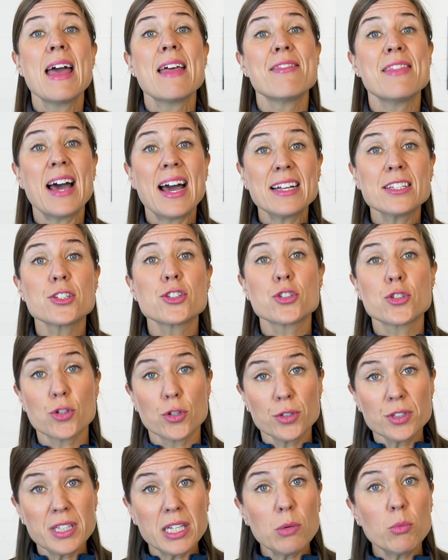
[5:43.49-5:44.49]
that
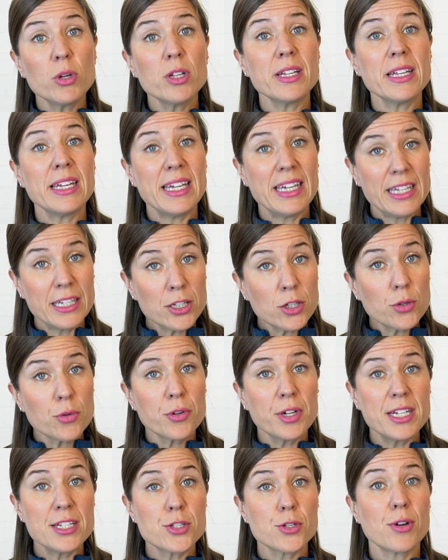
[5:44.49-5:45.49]
certainly will
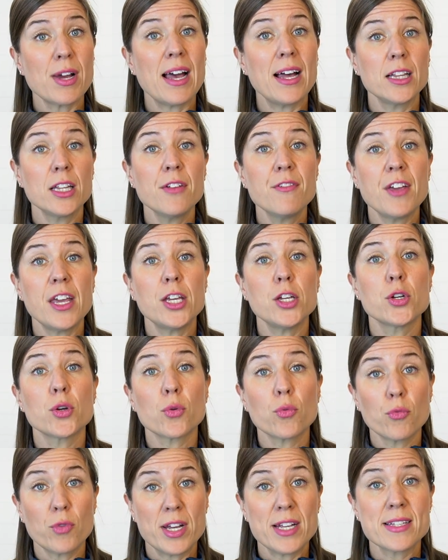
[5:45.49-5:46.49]
increase or elevate your
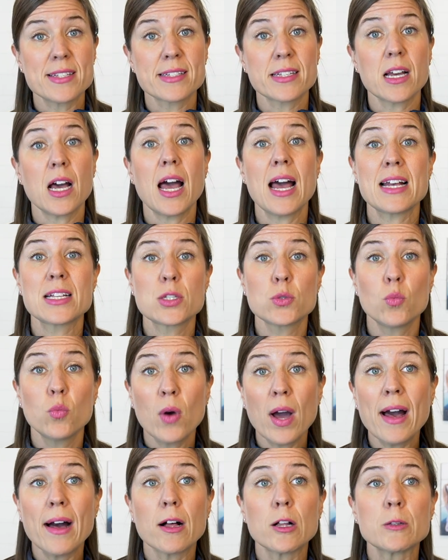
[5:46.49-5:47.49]
risk as
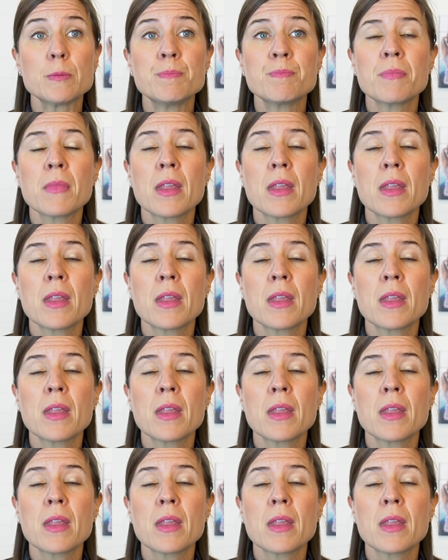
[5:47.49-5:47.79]
well.